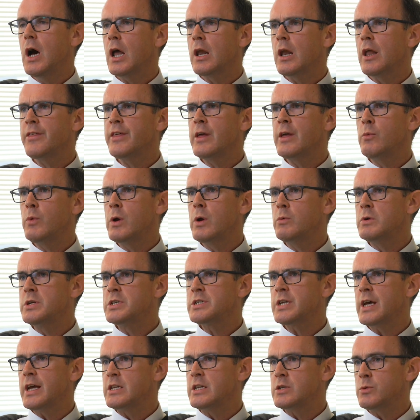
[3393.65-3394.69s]
And I think we would
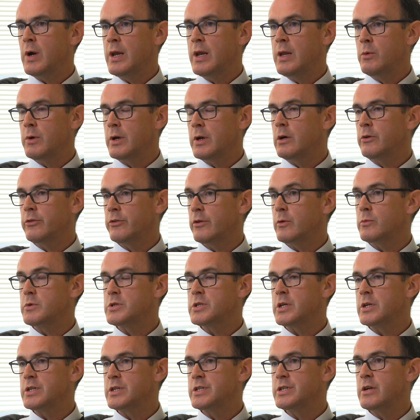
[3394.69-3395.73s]
say to anyone else that
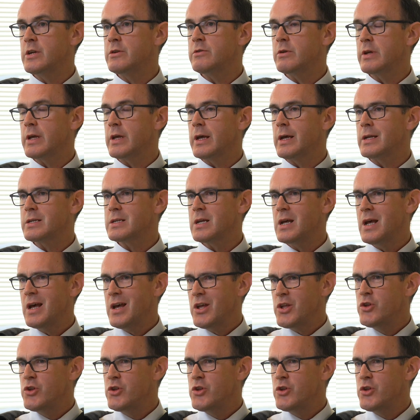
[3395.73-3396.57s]
was considering it,